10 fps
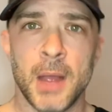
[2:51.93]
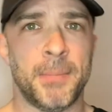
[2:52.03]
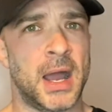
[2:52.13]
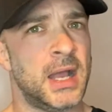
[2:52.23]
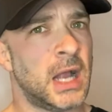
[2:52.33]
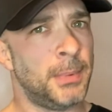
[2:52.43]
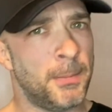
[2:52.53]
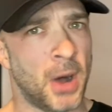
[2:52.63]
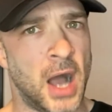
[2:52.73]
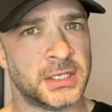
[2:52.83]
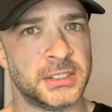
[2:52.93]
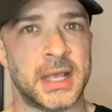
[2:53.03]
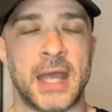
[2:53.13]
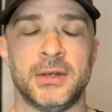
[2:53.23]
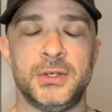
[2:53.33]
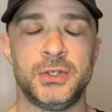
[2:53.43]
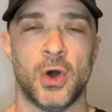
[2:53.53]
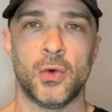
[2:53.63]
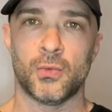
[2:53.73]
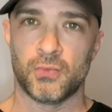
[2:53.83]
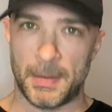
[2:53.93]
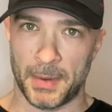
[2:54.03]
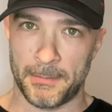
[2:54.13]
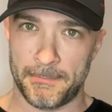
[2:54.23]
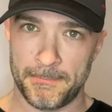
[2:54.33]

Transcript: buy a couple boxes and don't rip them.